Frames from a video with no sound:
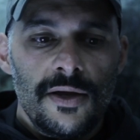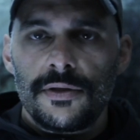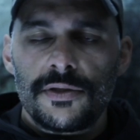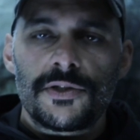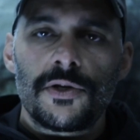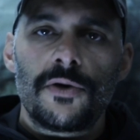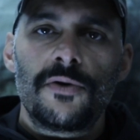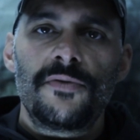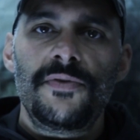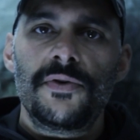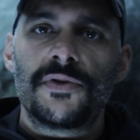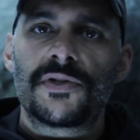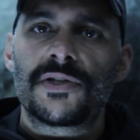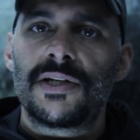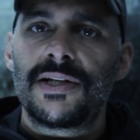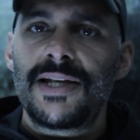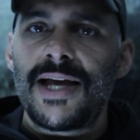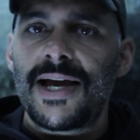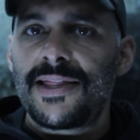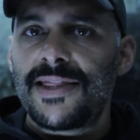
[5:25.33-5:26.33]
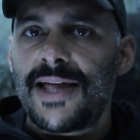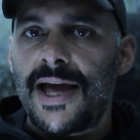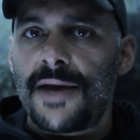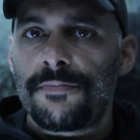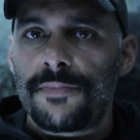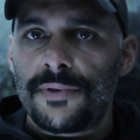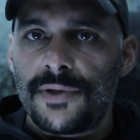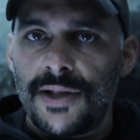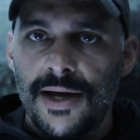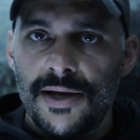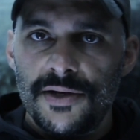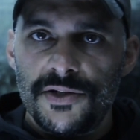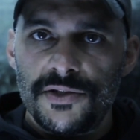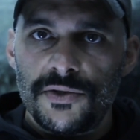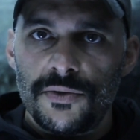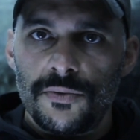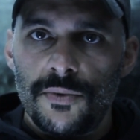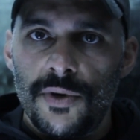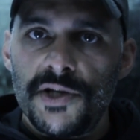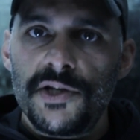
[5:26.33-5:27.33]
So if you select that
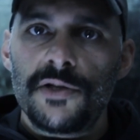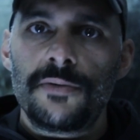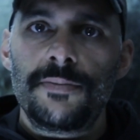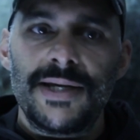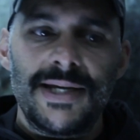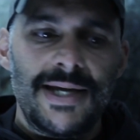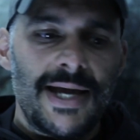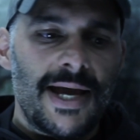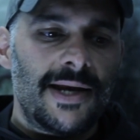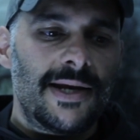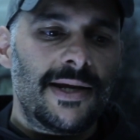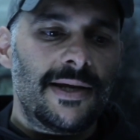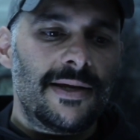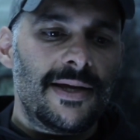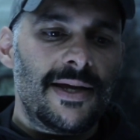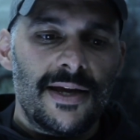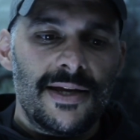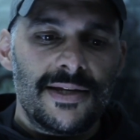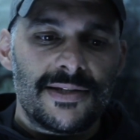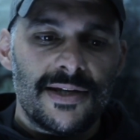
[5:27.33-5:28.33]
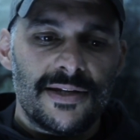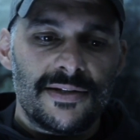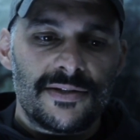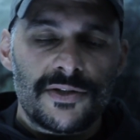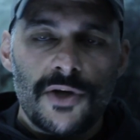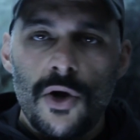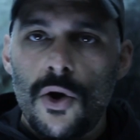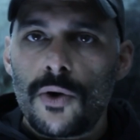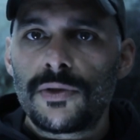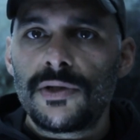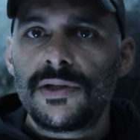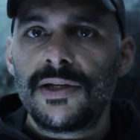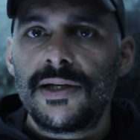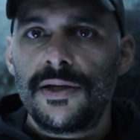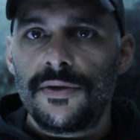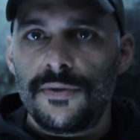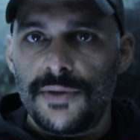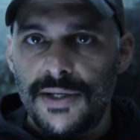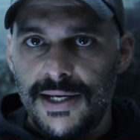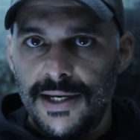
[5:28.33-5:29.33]
pledge, what you'll be getting is a
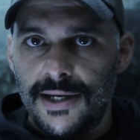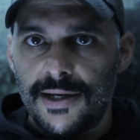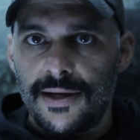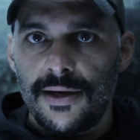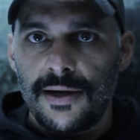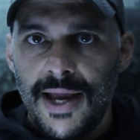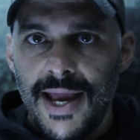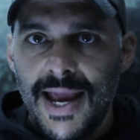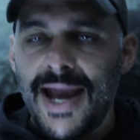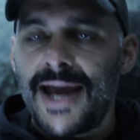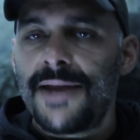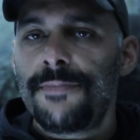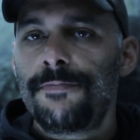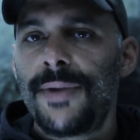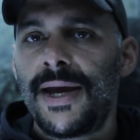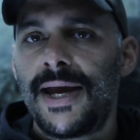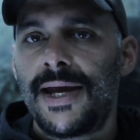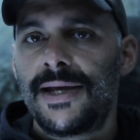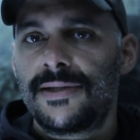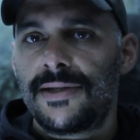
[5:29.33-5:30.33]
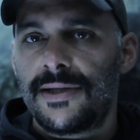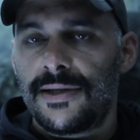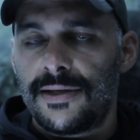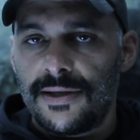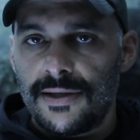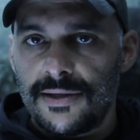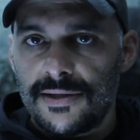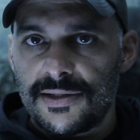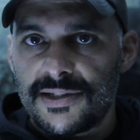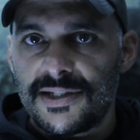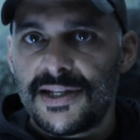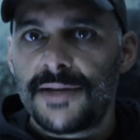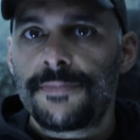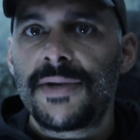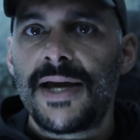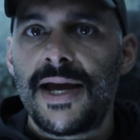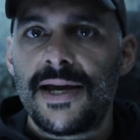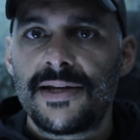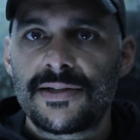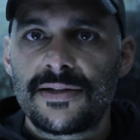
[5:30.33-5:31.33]
totally unique hand-painted
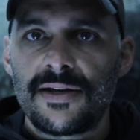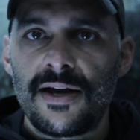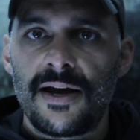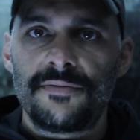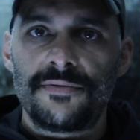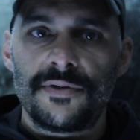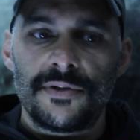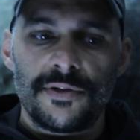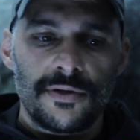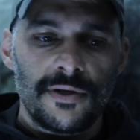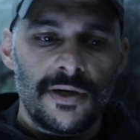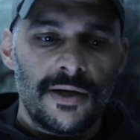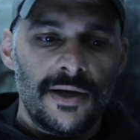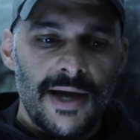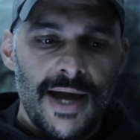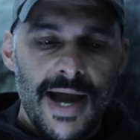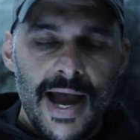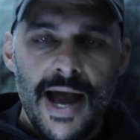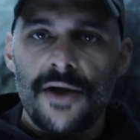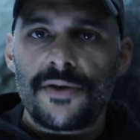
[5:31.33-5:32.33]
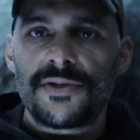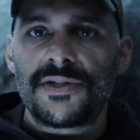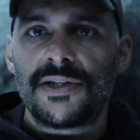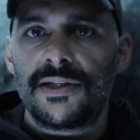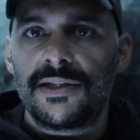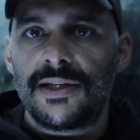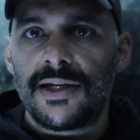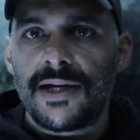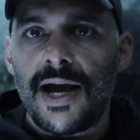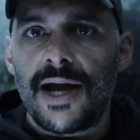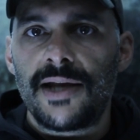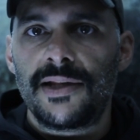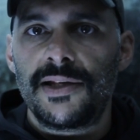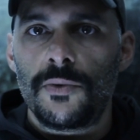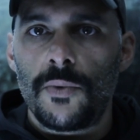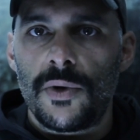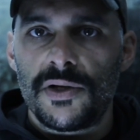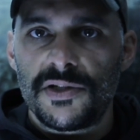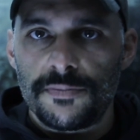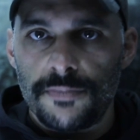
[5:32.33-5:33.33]
slipcase cover housing the
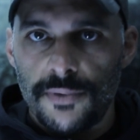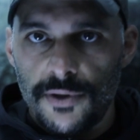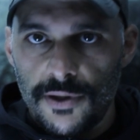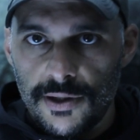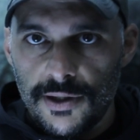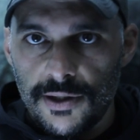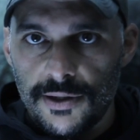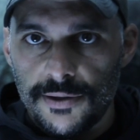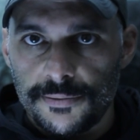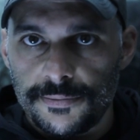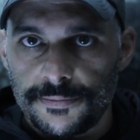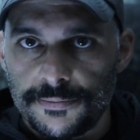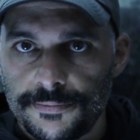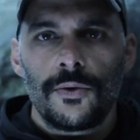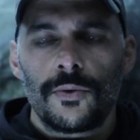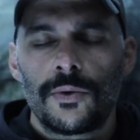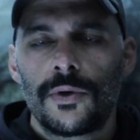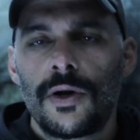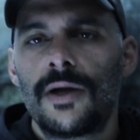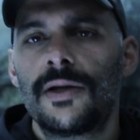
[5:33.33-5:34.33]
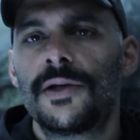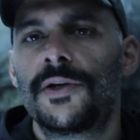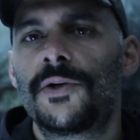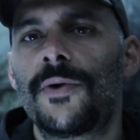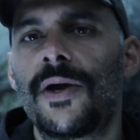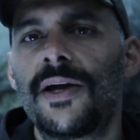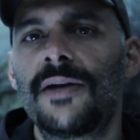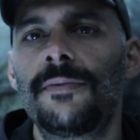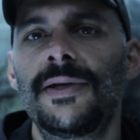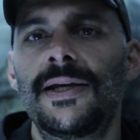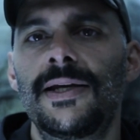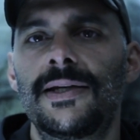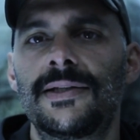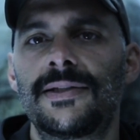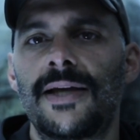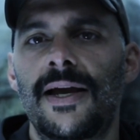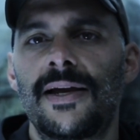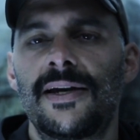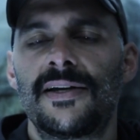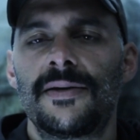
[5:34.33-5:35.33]
Kindly Ones book. We're all incredibly
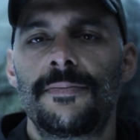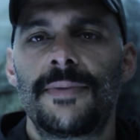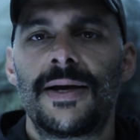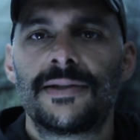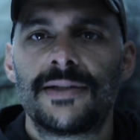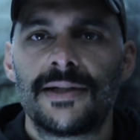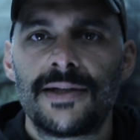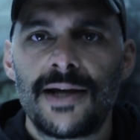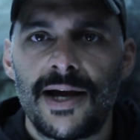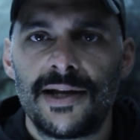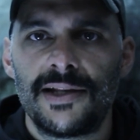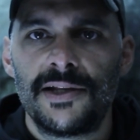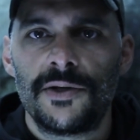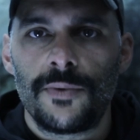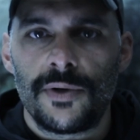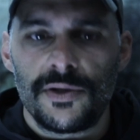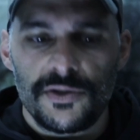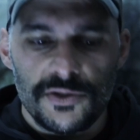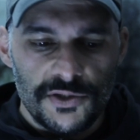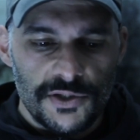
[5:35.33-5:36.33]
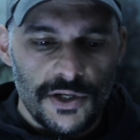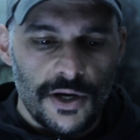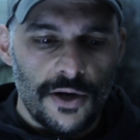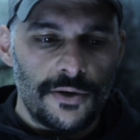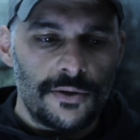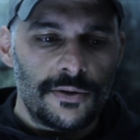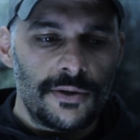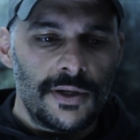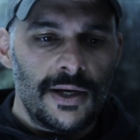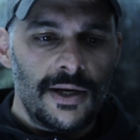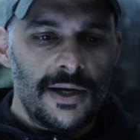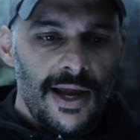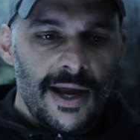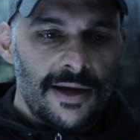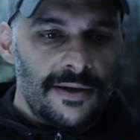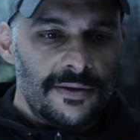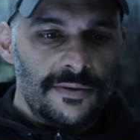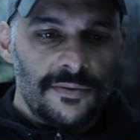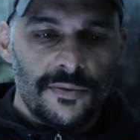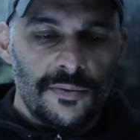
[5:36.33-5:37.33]
excited about the Kindly Ones show,
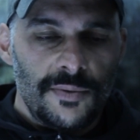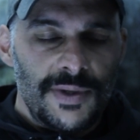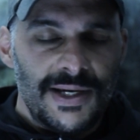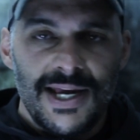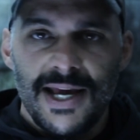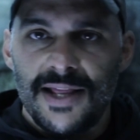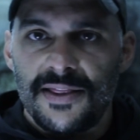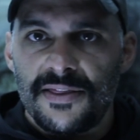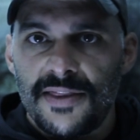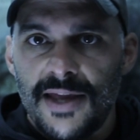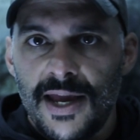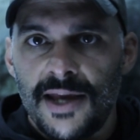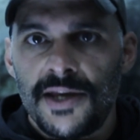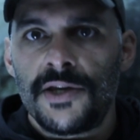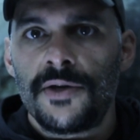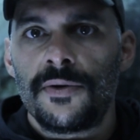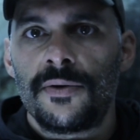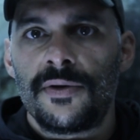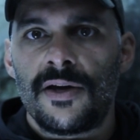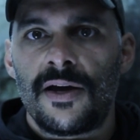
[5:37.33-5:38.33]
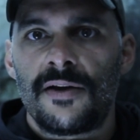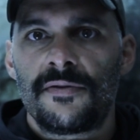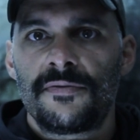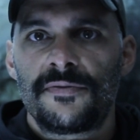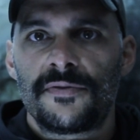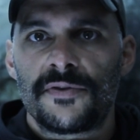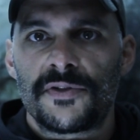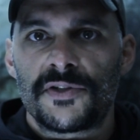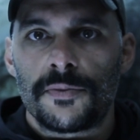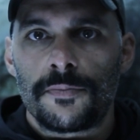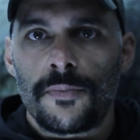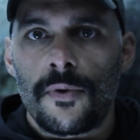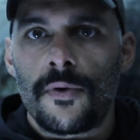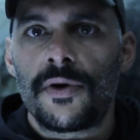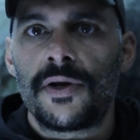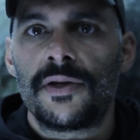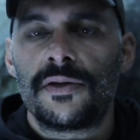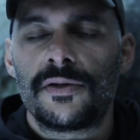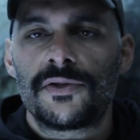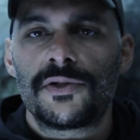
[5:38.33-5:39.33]
and we can't thank you enough for
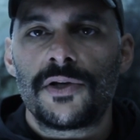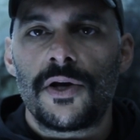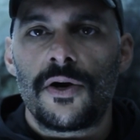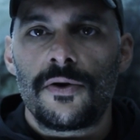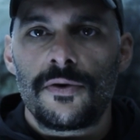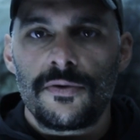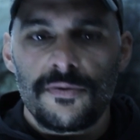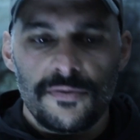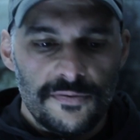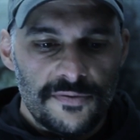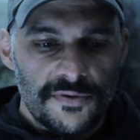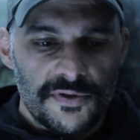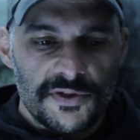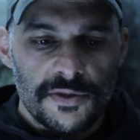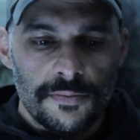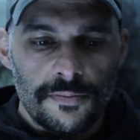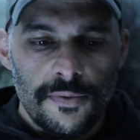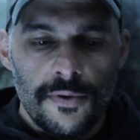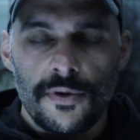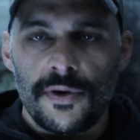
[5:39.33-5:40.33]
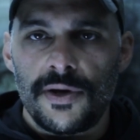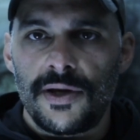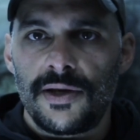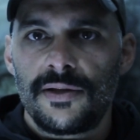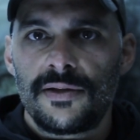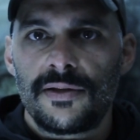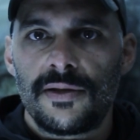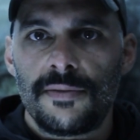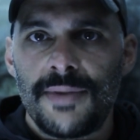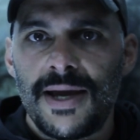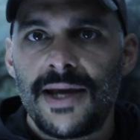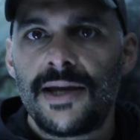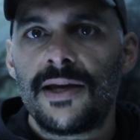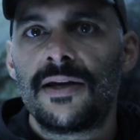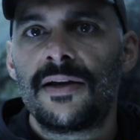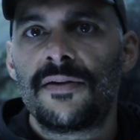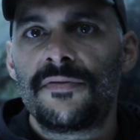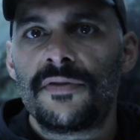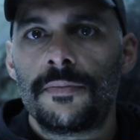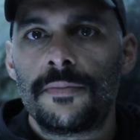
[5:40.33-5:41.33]
supporting the show, for supporting the
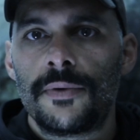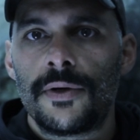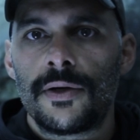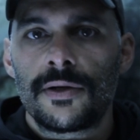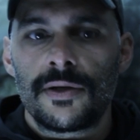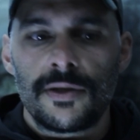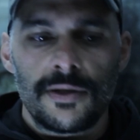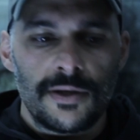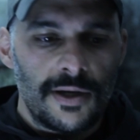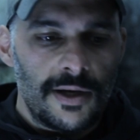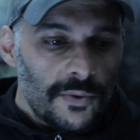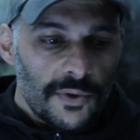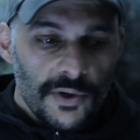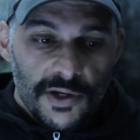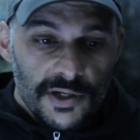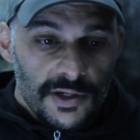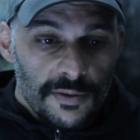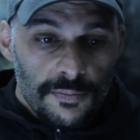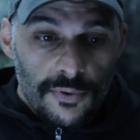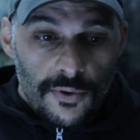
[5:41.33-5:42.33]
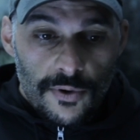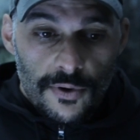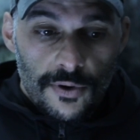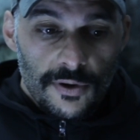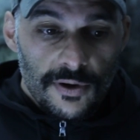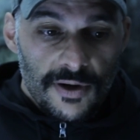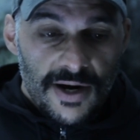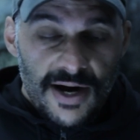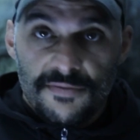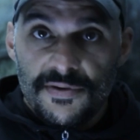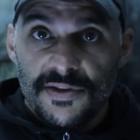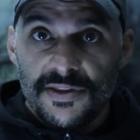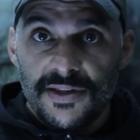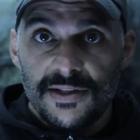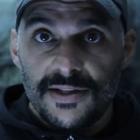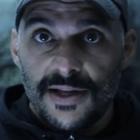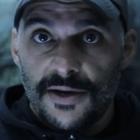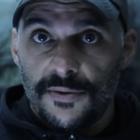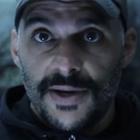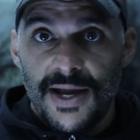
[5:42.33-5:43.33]
making of the book. We're gonna pour
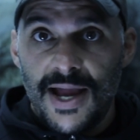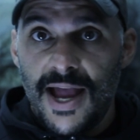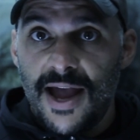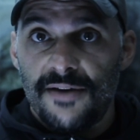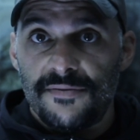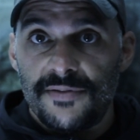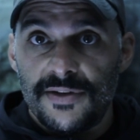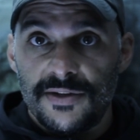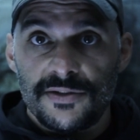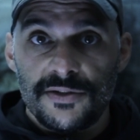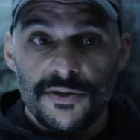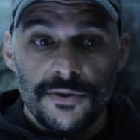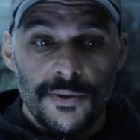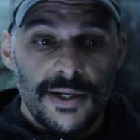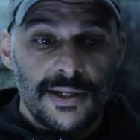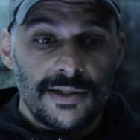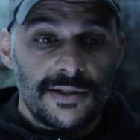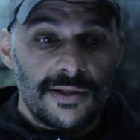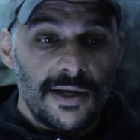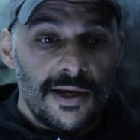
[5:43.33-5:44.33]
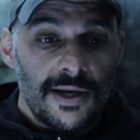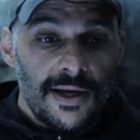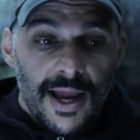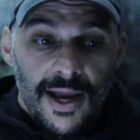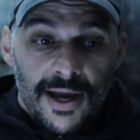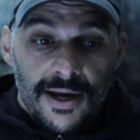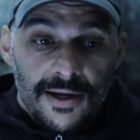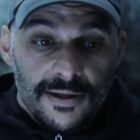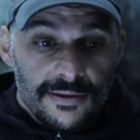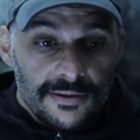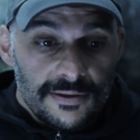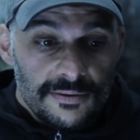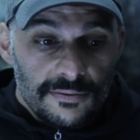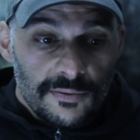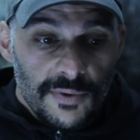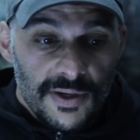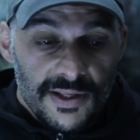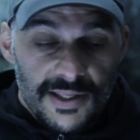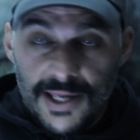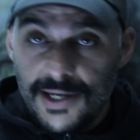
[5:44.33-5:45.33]
everything that we have into it,
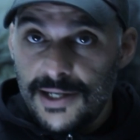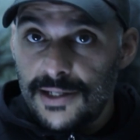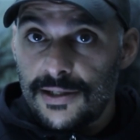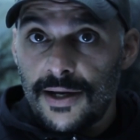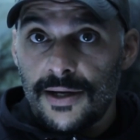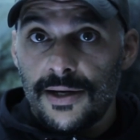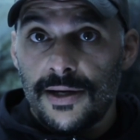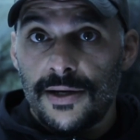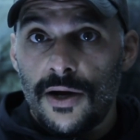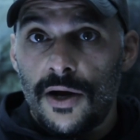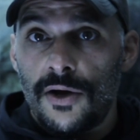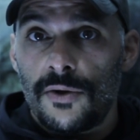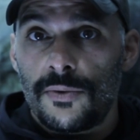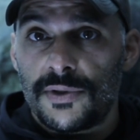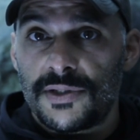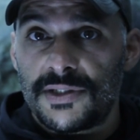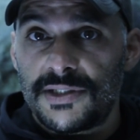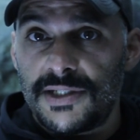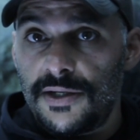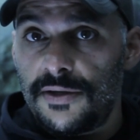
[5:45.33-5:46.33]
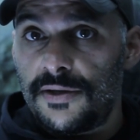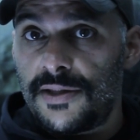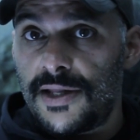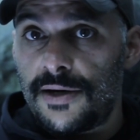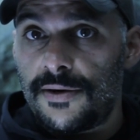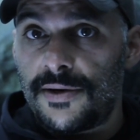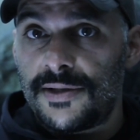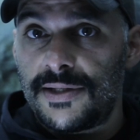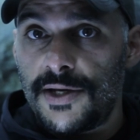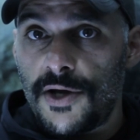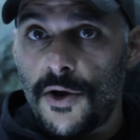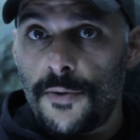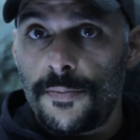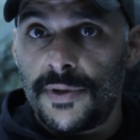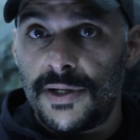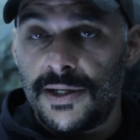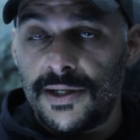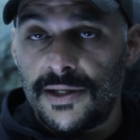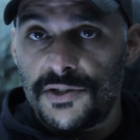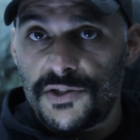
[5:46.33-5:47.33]
and with any luck at all, we'll see you there at the
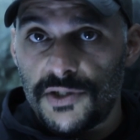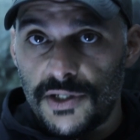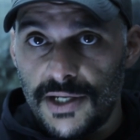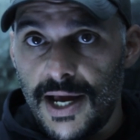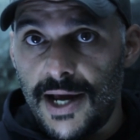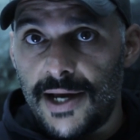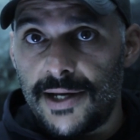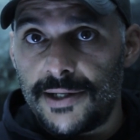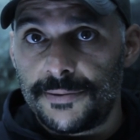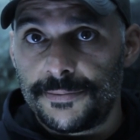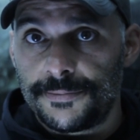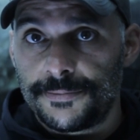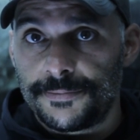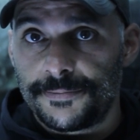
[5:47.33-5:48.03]
opening in July.